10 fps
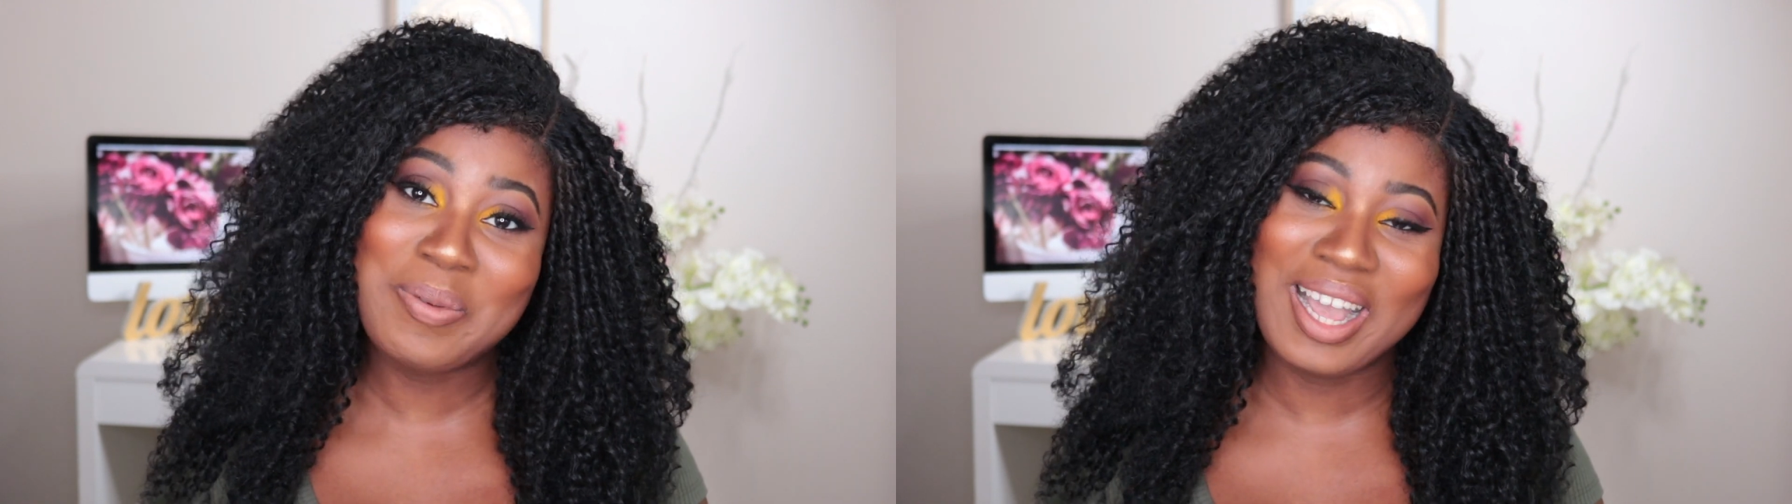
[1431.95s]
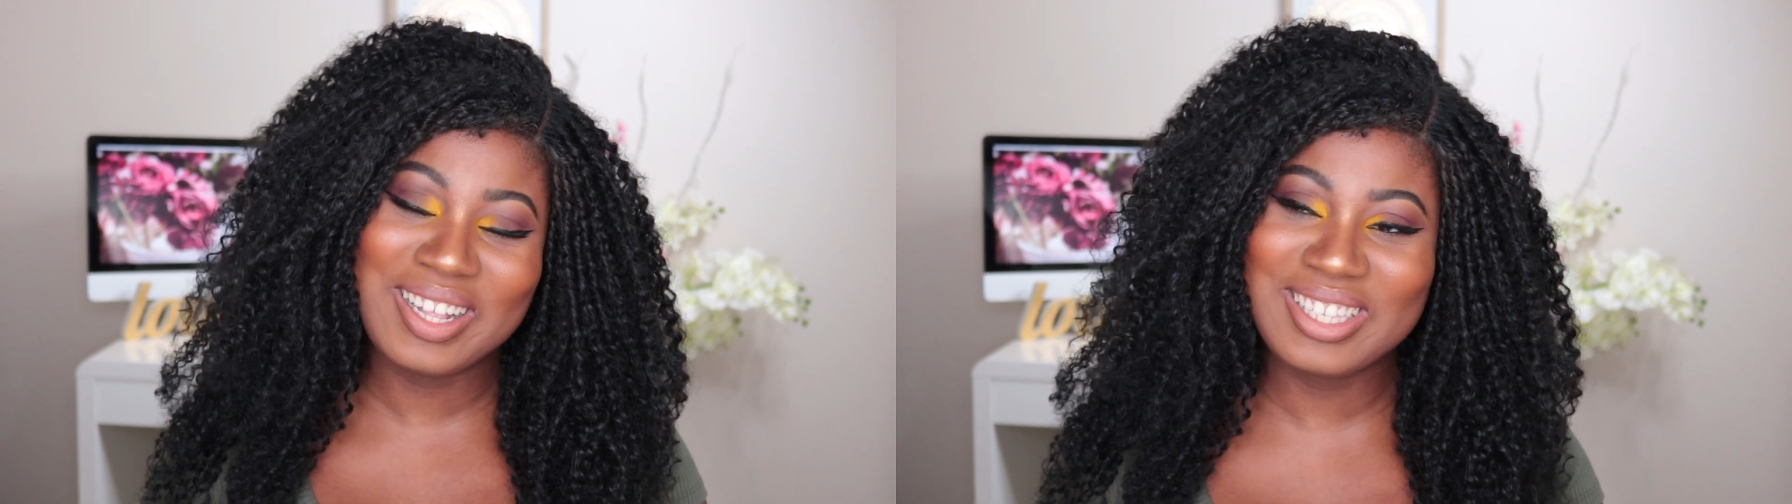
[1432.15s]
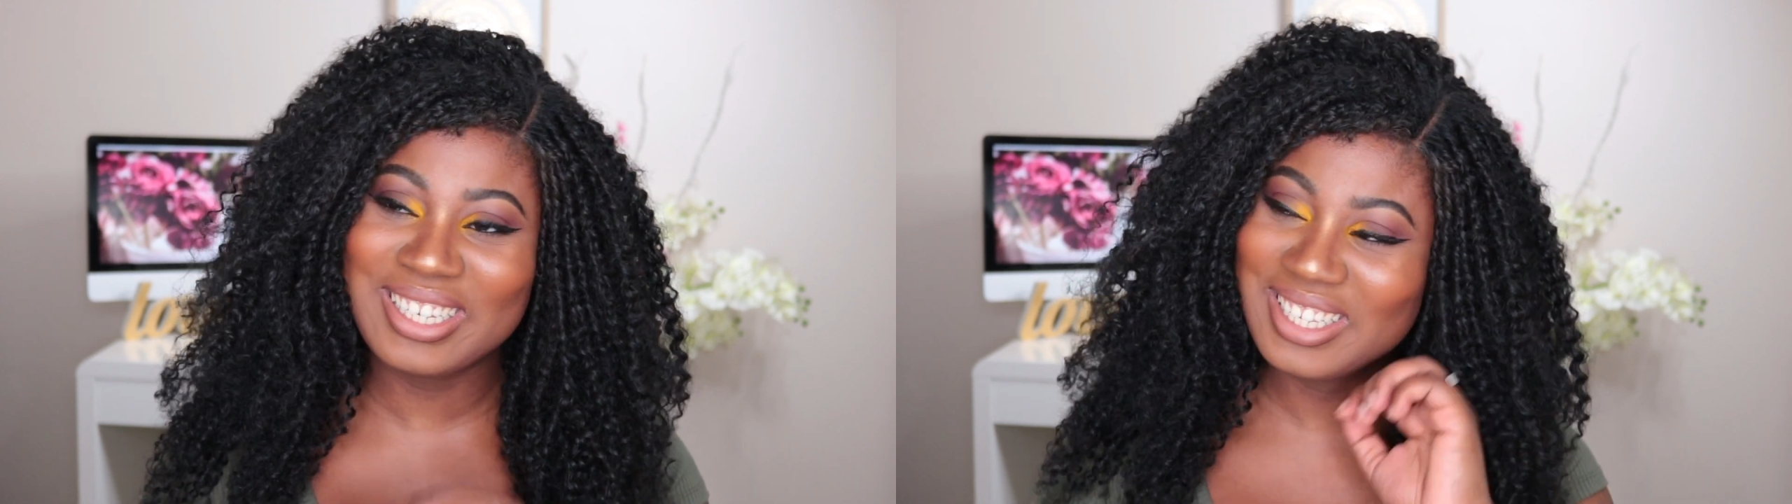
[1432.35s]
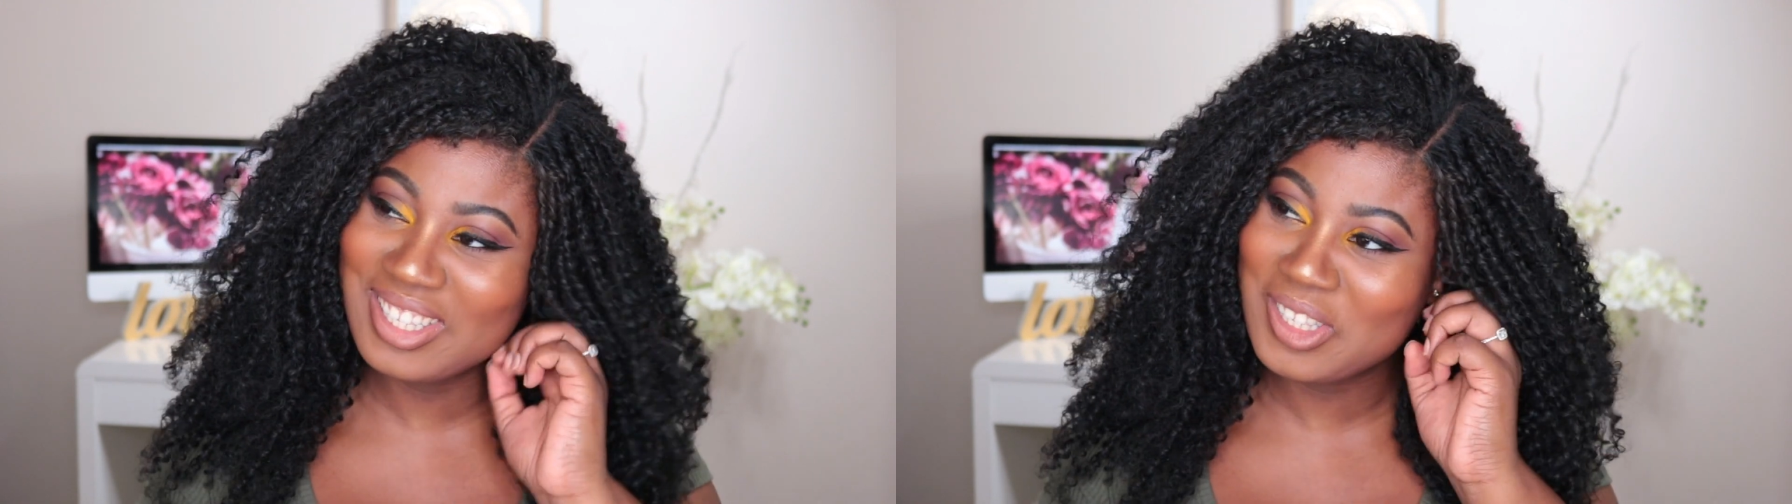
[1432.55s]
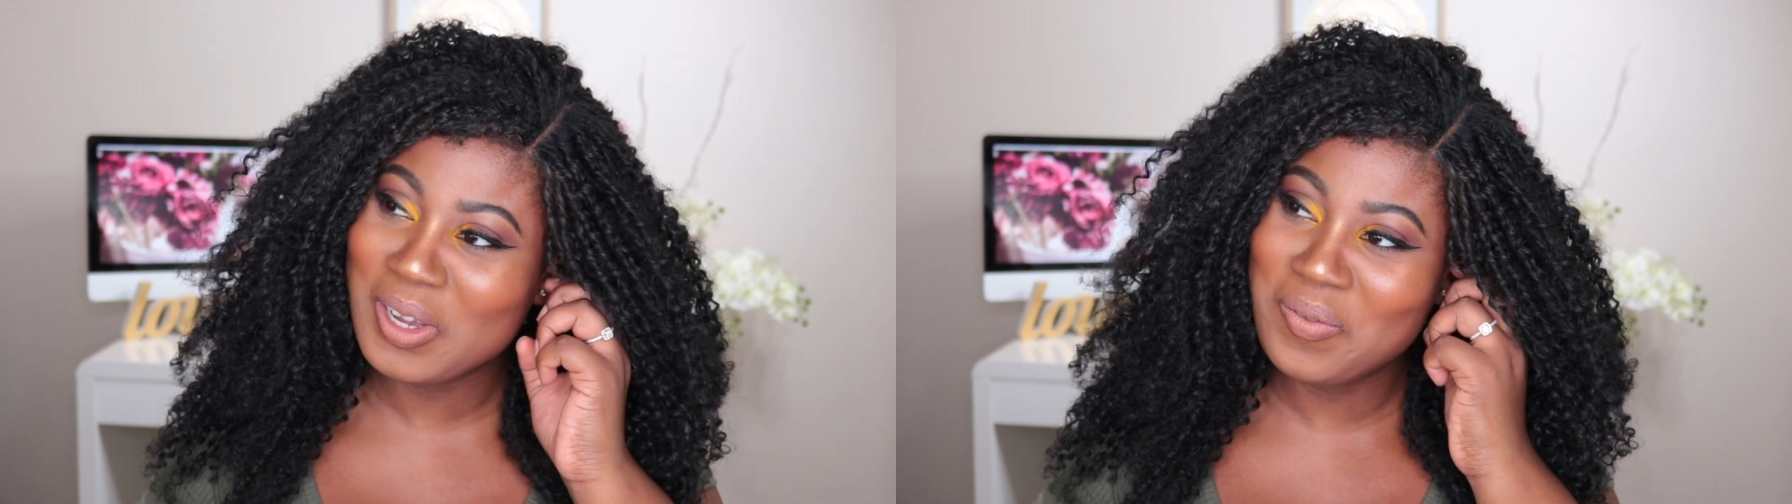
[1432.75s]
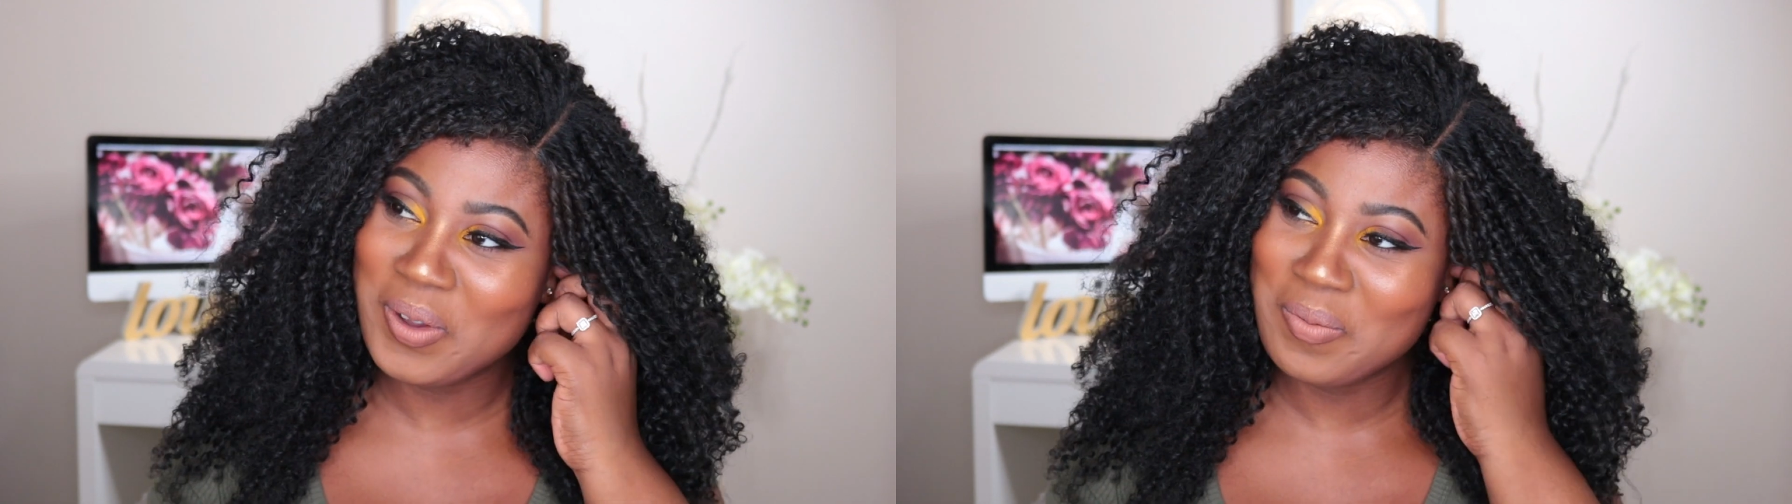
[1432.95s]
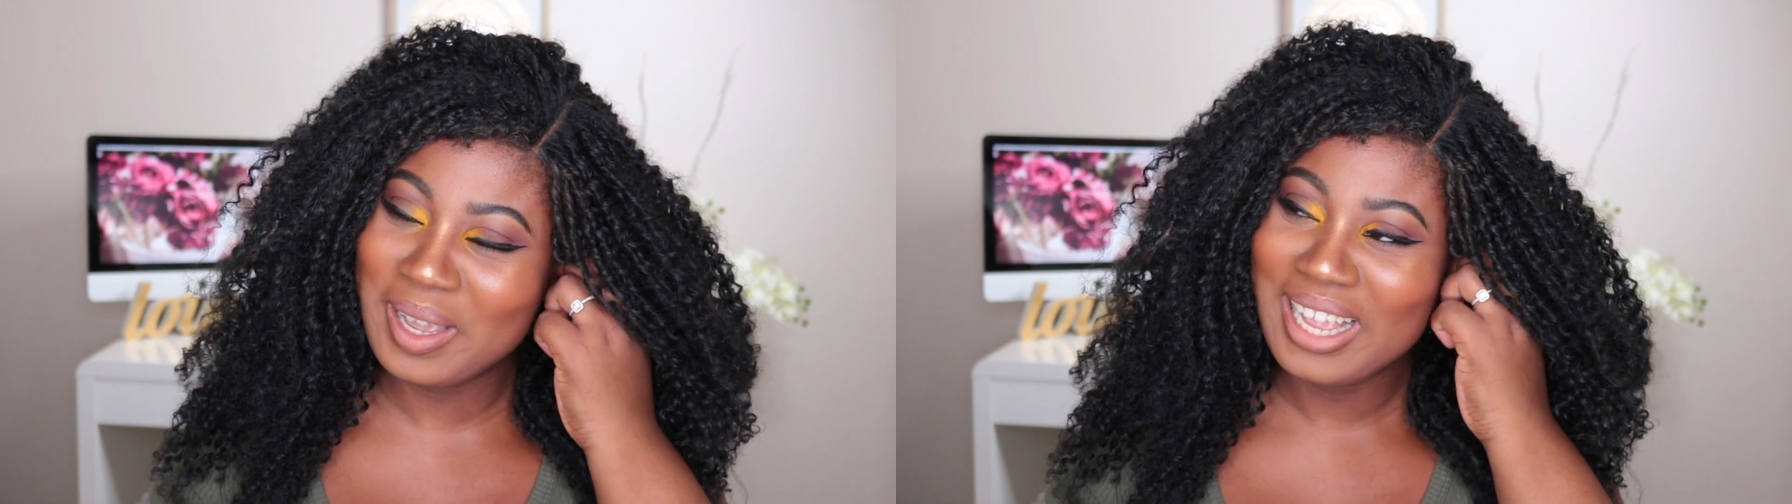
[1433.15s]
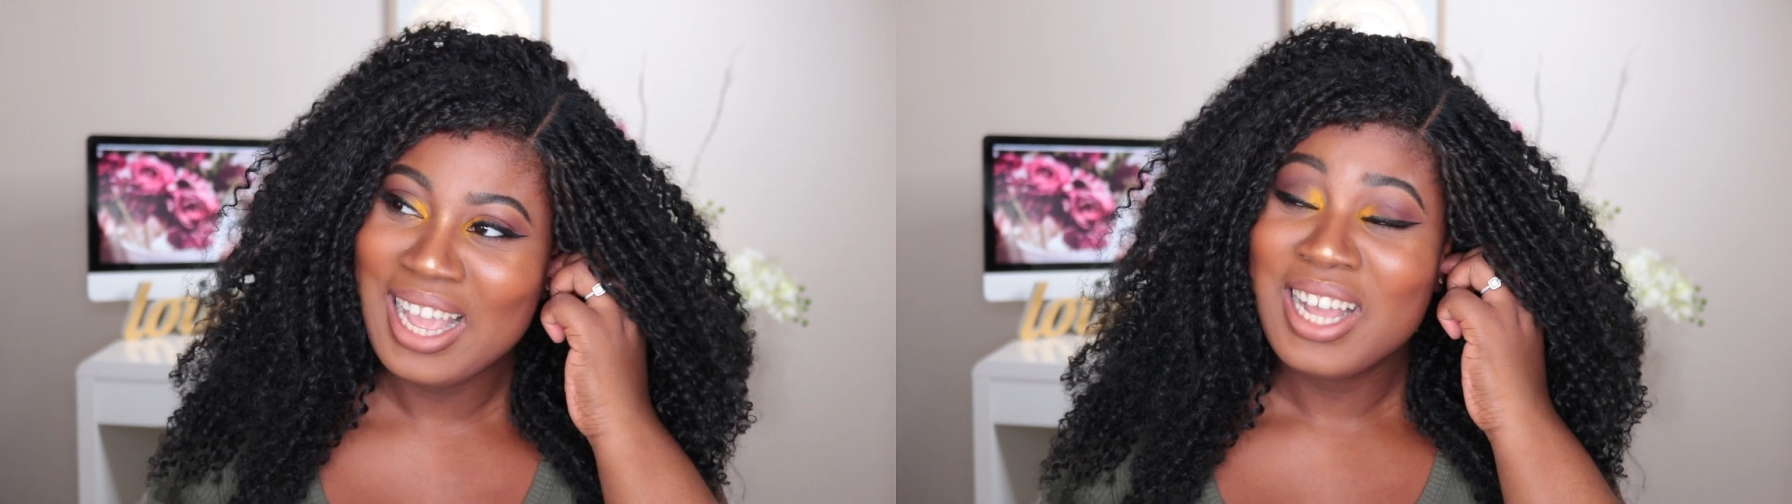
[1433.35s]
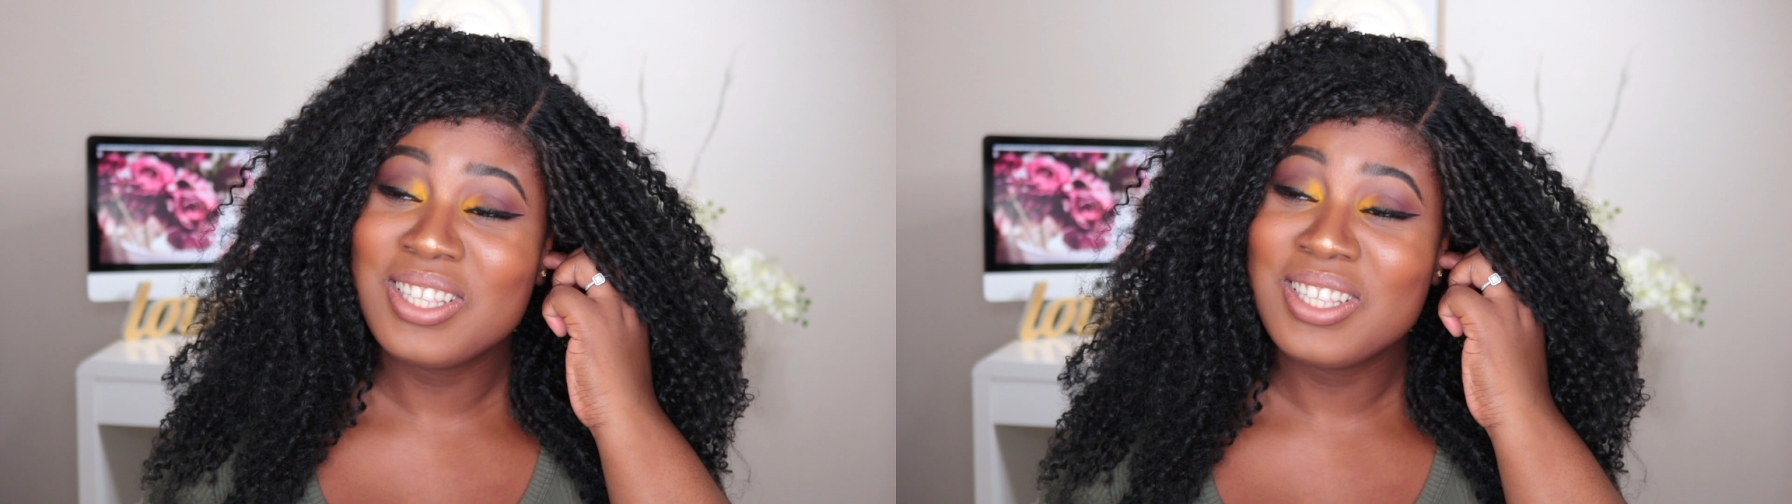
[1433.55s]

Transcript: about to stop filming.